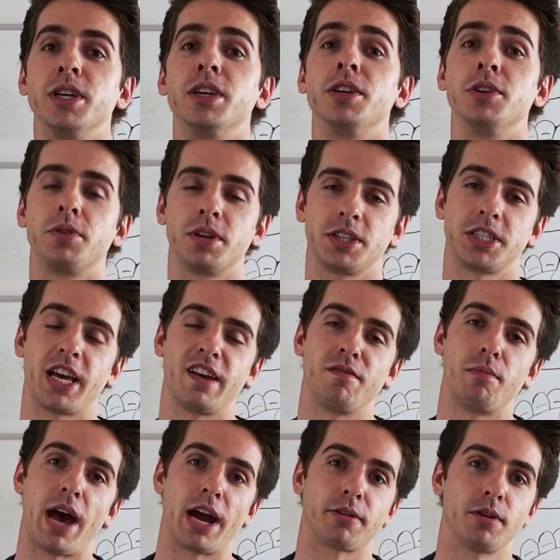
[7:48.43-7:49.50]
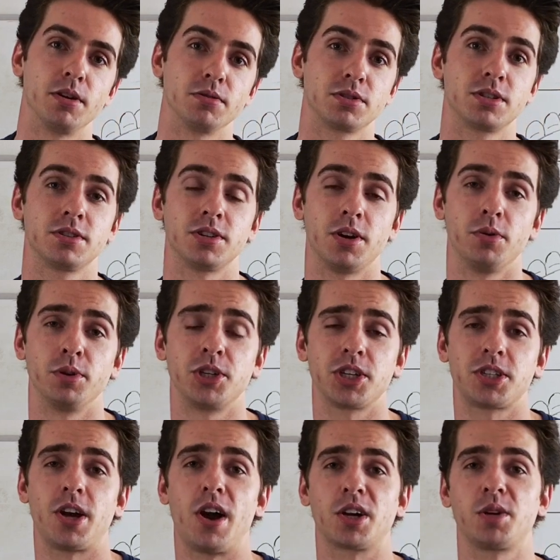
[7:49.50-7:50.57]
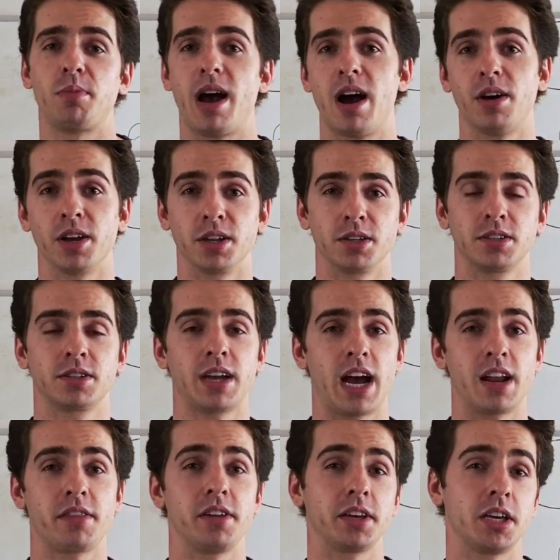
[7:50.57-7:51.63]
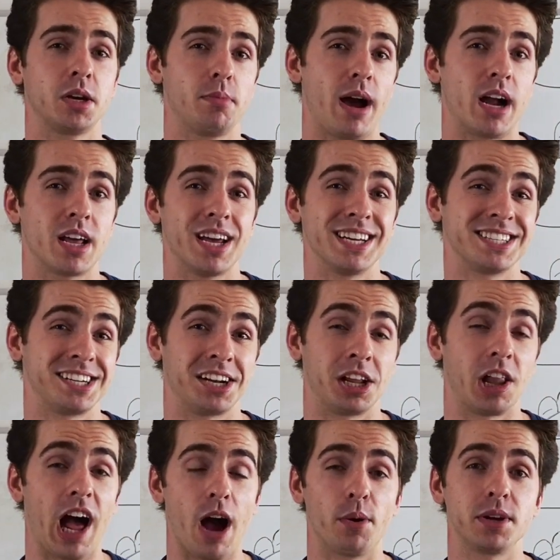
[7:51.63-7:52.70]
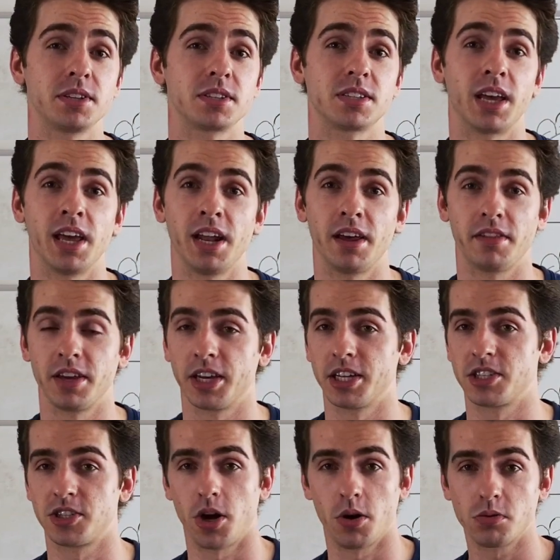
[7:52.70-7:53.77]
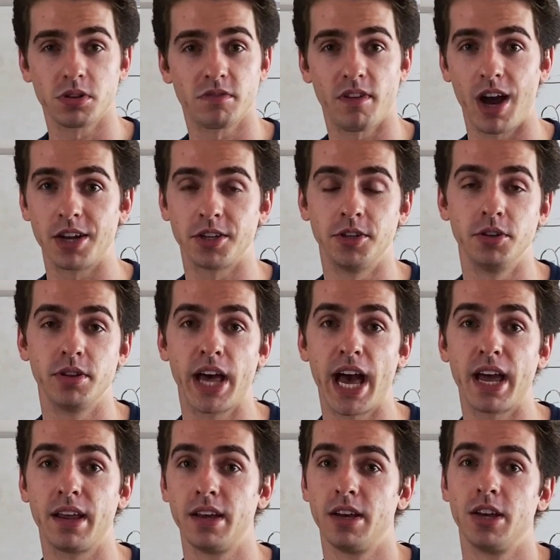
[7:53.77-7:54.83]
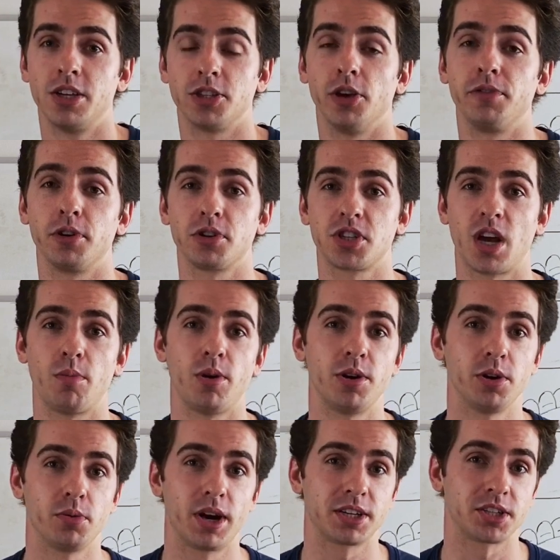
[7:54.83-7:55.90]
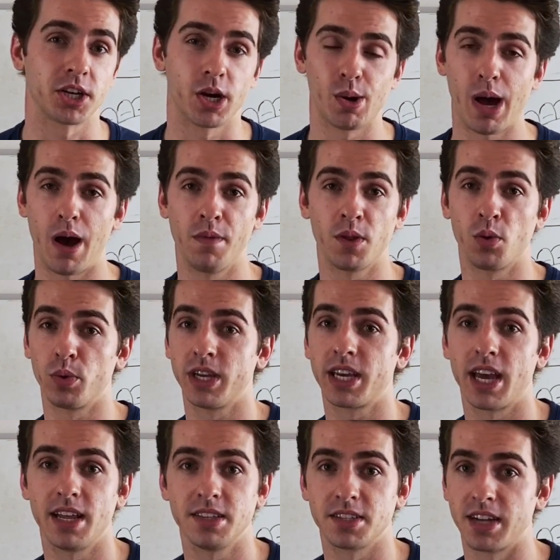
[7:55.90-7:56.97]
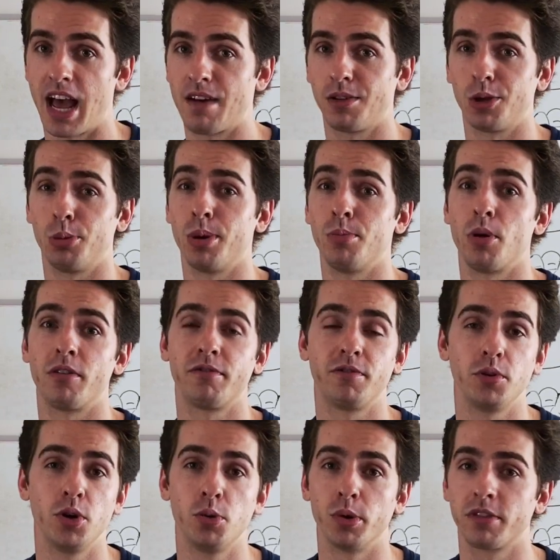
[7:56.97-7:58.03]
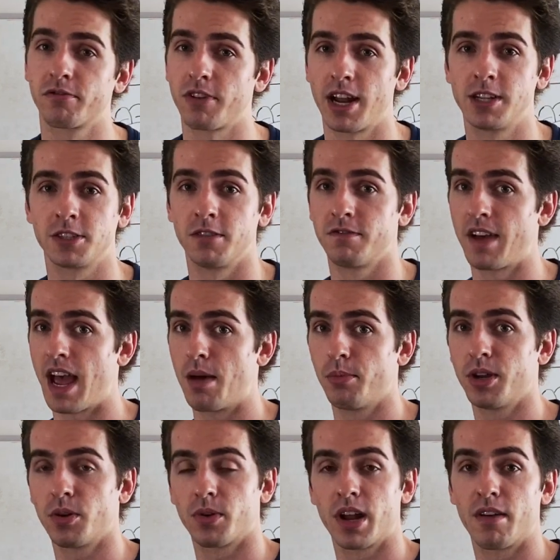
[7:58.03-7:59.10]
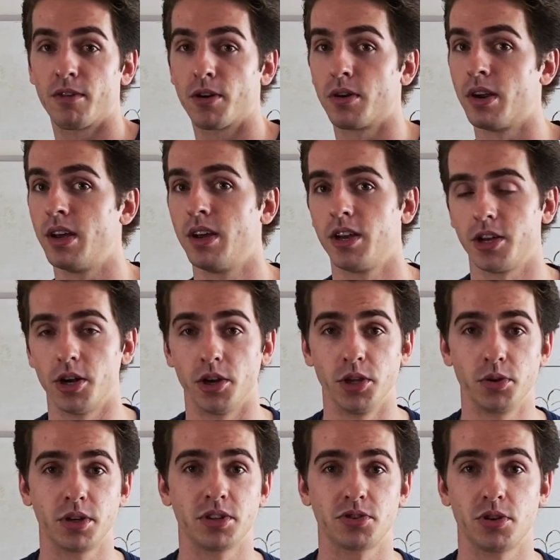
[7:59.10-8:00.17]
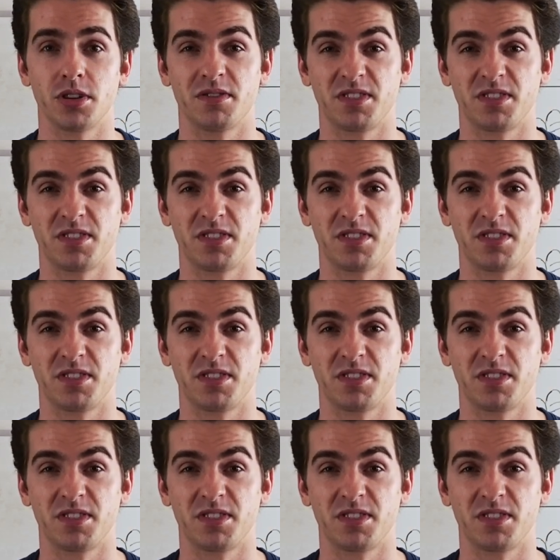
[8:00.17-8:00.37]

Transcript: you can save macros. So we just talked about it, kind of thinking about it as an allowance, and I think it's totally fine to do that. So if you're someone who likes to go out on the weekends and have a little bit more food with friends and family or whatever, you can sort of